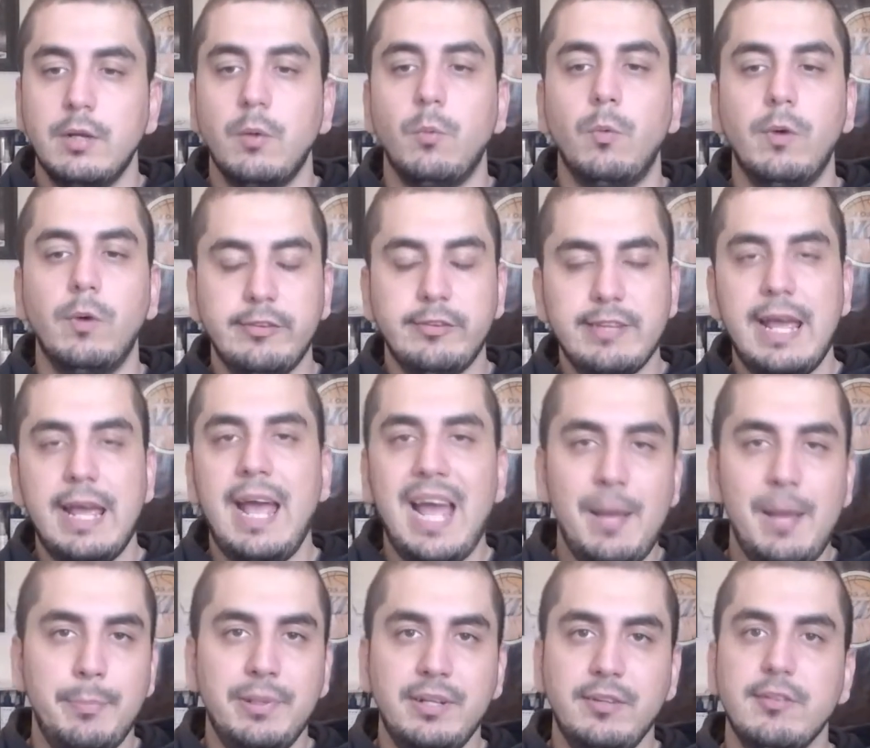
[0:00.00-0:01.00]
Once that
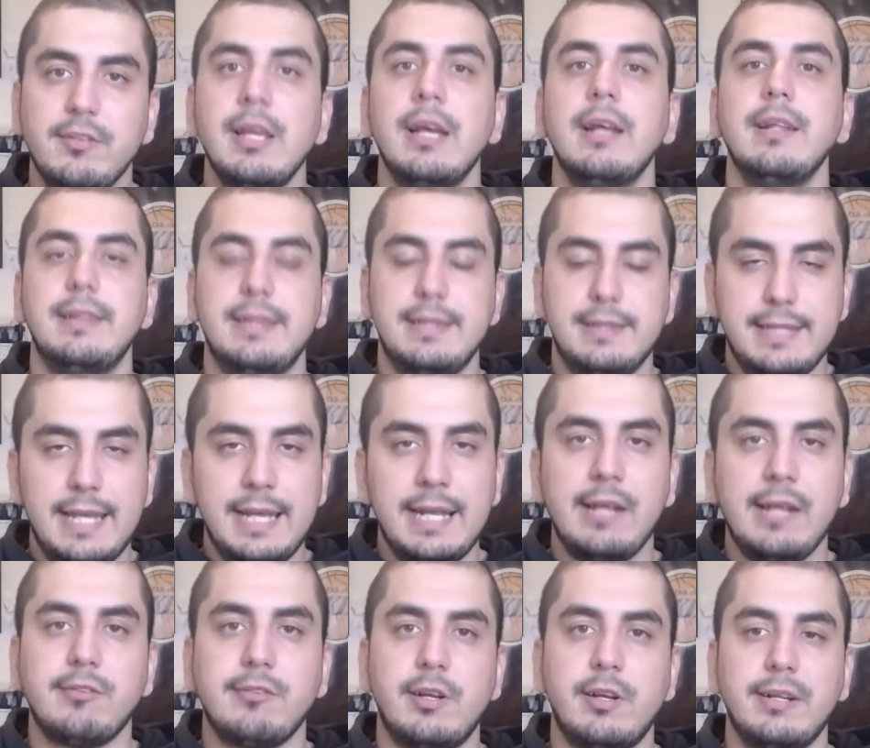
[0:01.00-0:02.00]
happens, then
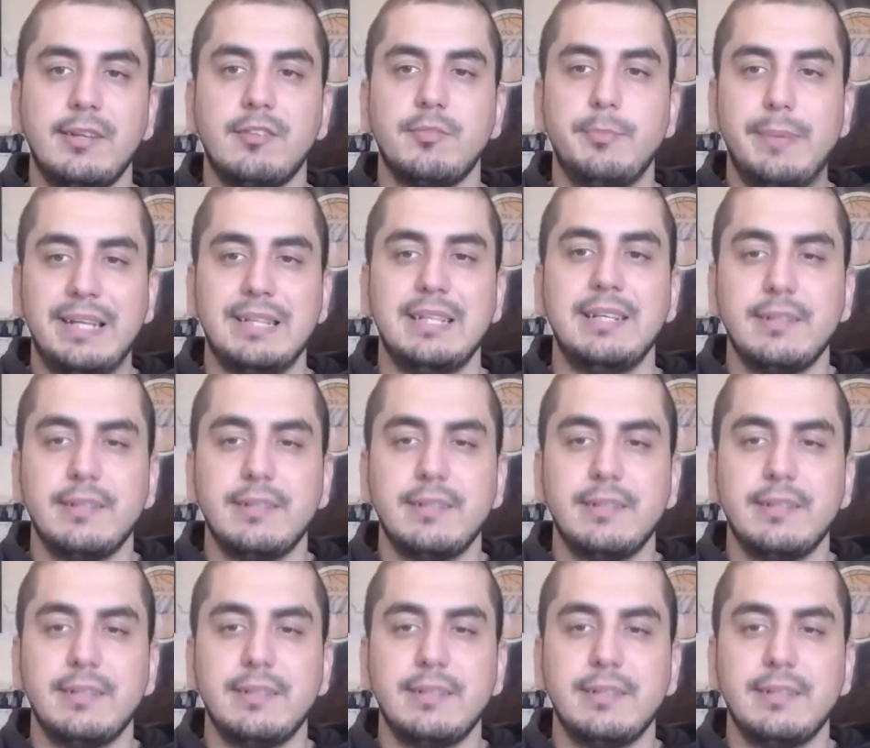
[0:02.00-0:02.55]
I start expecting